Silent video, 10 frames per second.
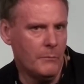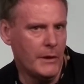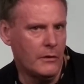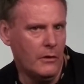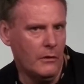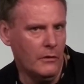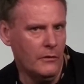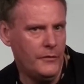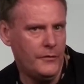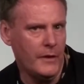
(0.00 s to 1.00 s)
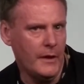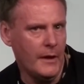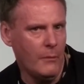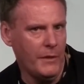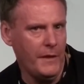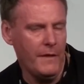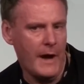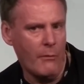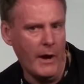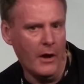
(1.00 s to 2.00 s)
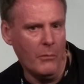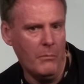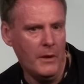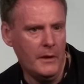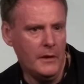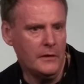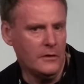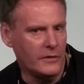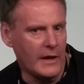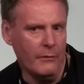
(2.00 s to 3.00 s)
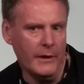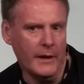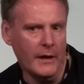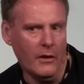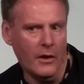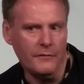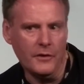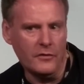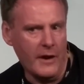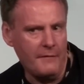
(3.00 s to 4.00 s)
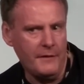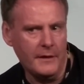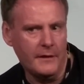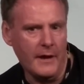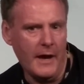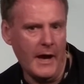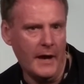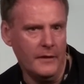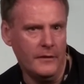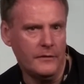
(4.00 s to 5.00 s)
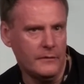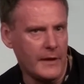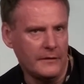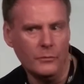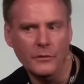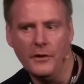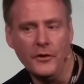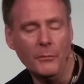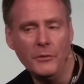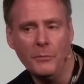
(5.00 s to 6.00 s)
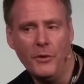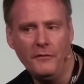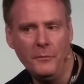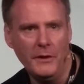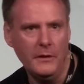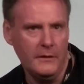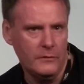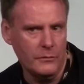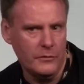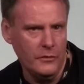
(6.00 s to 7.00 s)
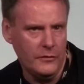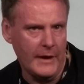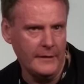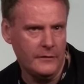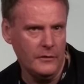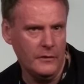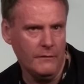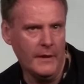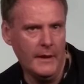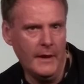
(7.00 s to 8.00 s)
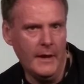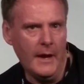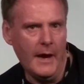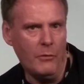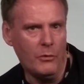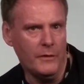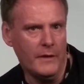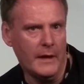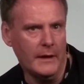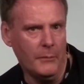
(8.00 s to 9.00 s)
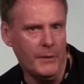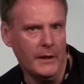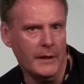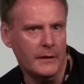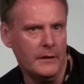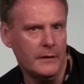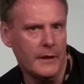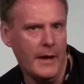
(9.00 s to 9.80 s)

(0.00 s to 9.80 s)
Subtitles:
because within that realm, you're generating a lot of your traffic, and that's going to determine your profitability. So there's two sides to it, and we'll go into that a little bit later.